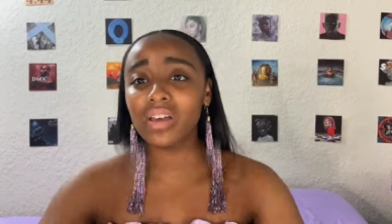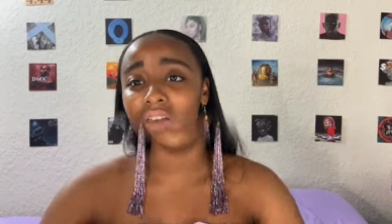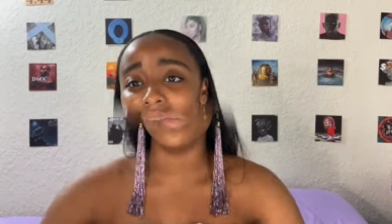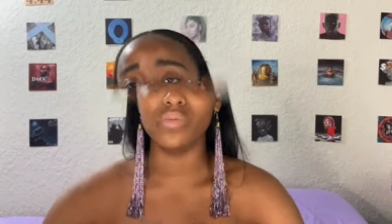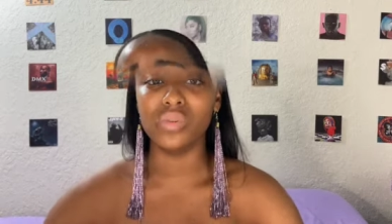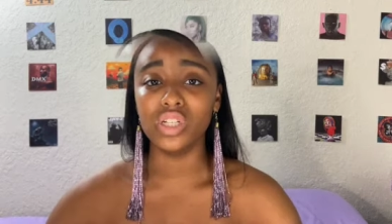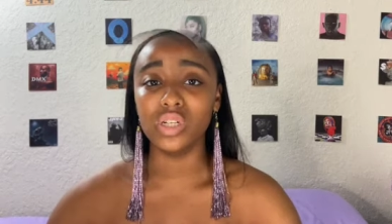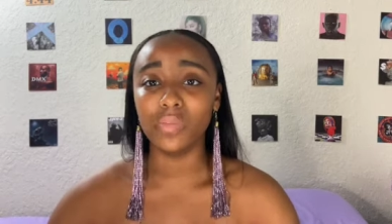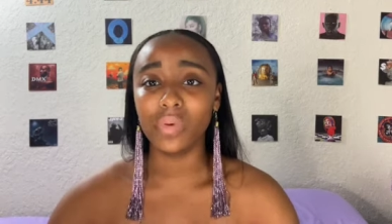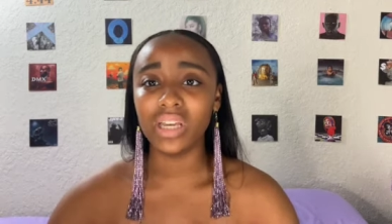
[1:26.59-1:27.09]

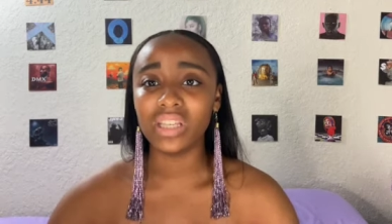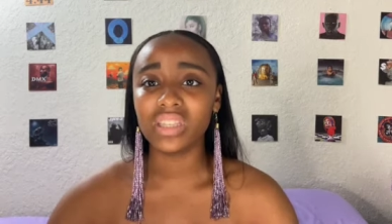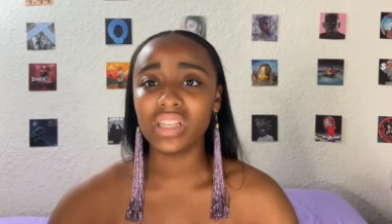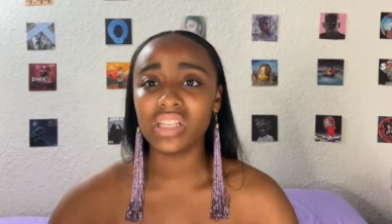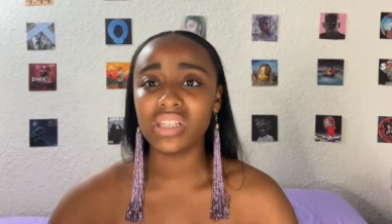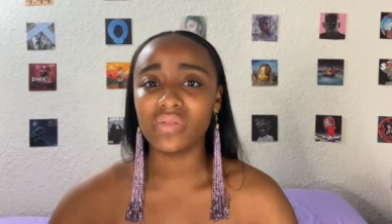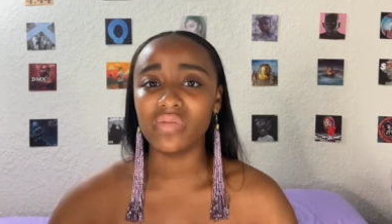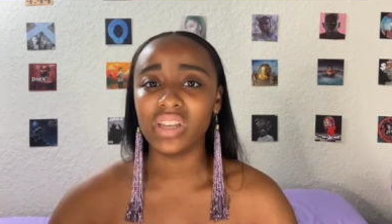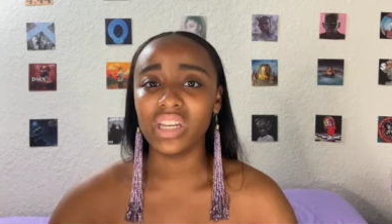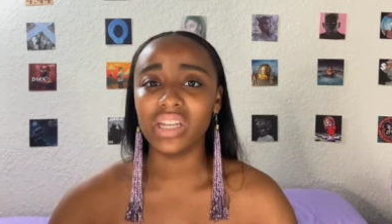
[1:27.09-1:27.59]
when you make
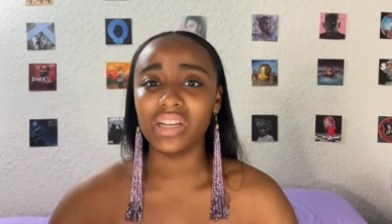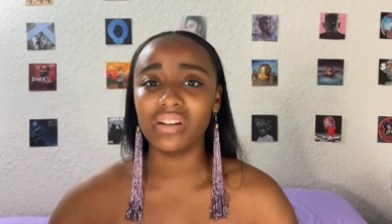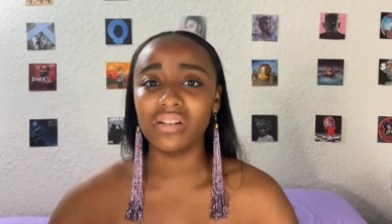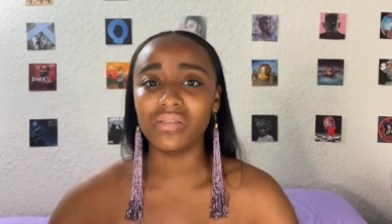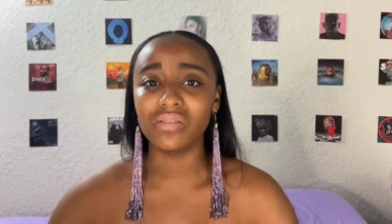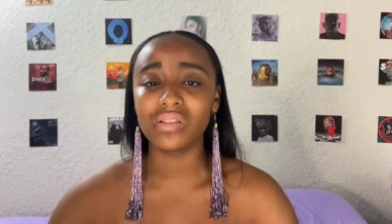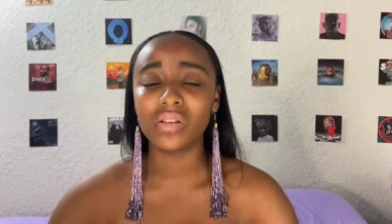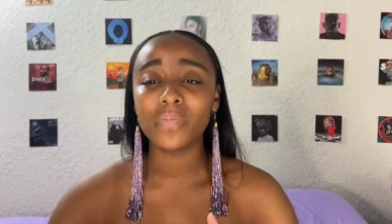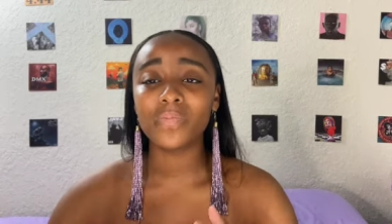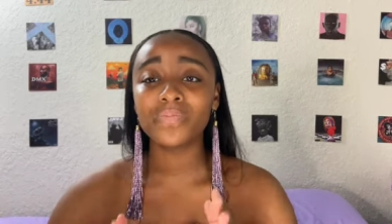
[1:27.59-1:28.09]
these
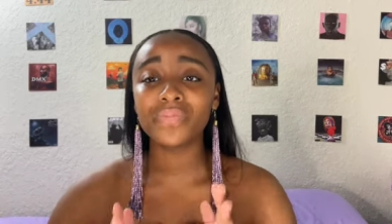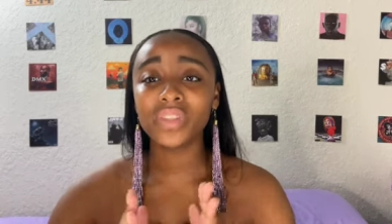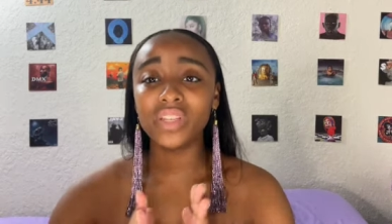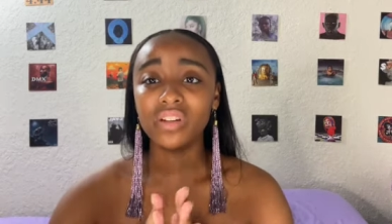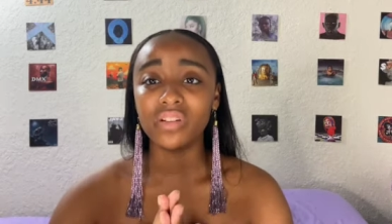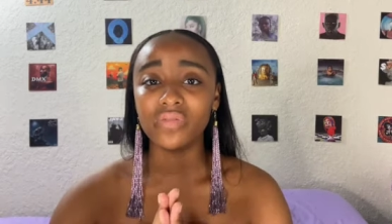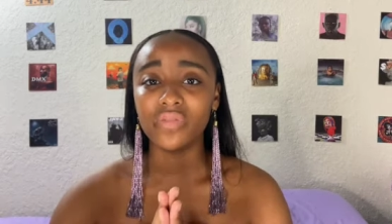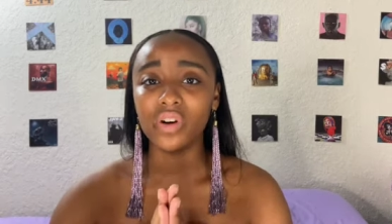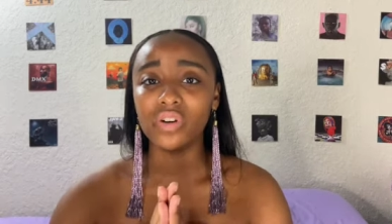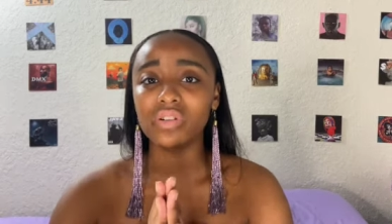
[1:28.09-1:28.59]
videos,
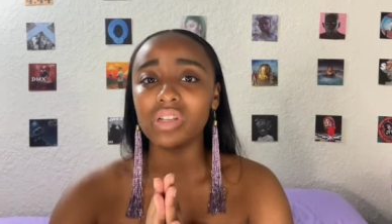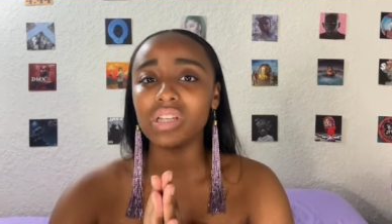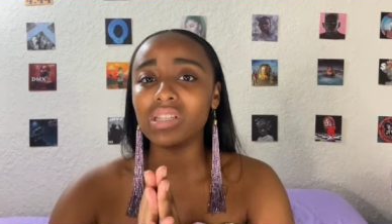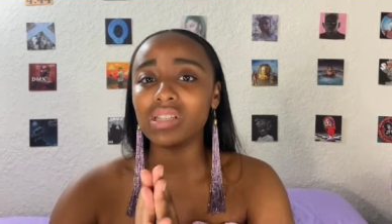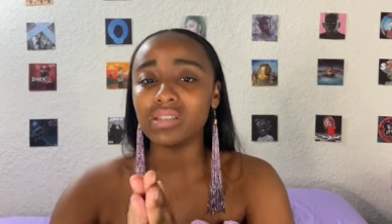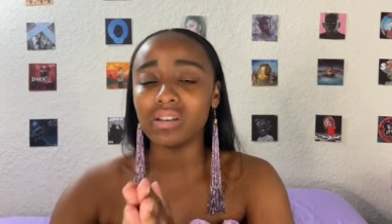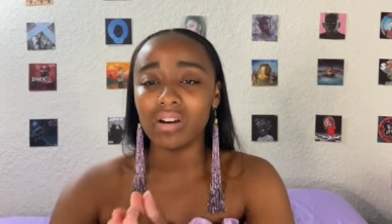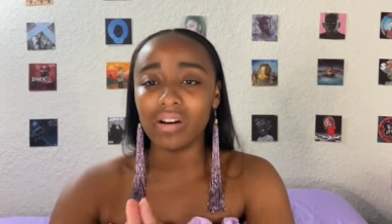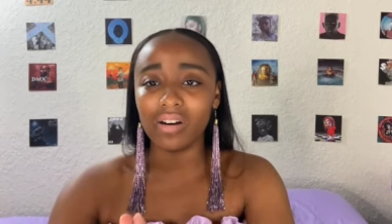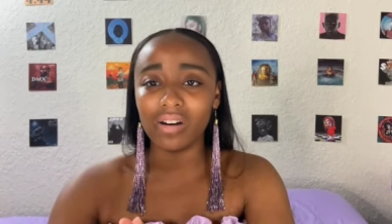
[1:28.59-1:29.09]
you're
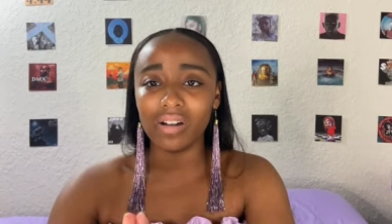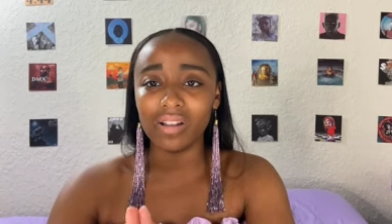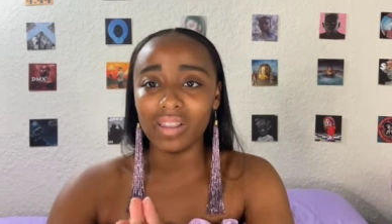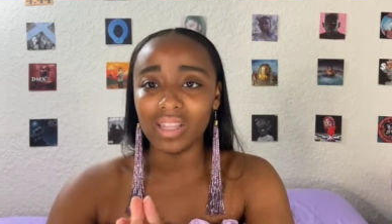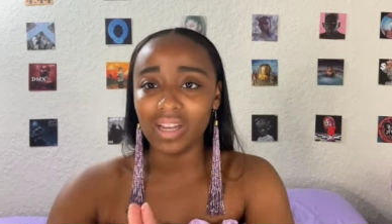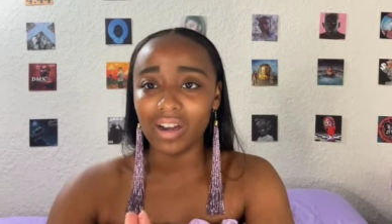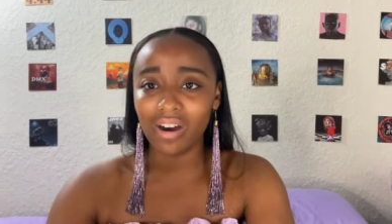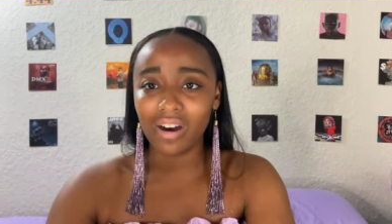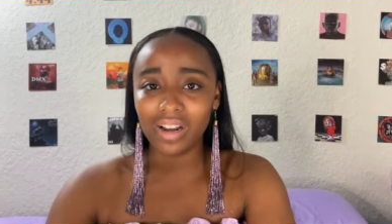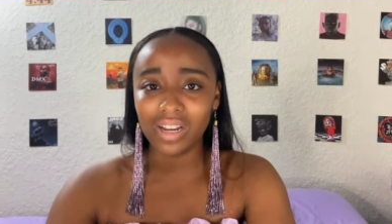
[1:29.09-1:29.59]
focused on the
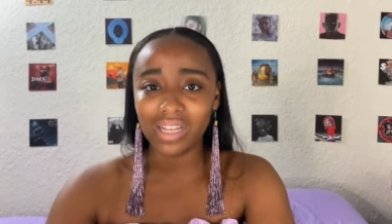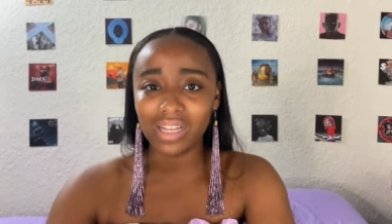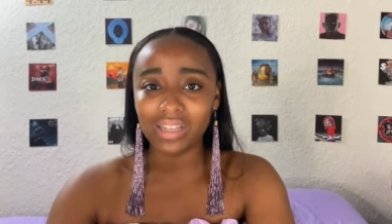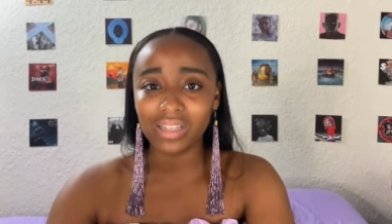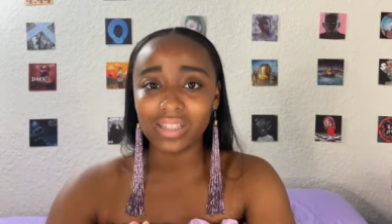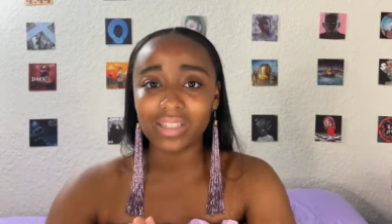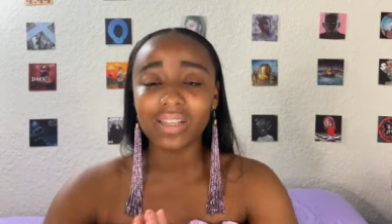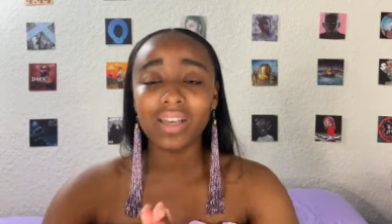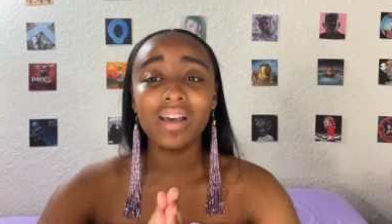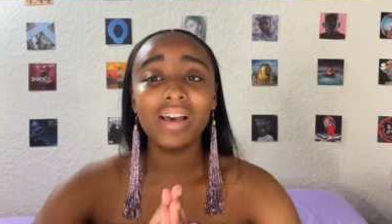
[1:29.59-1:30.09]

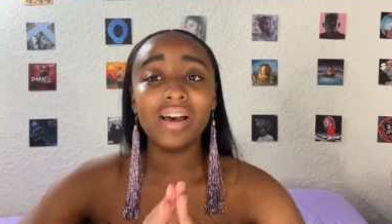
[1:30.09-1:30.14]
audience.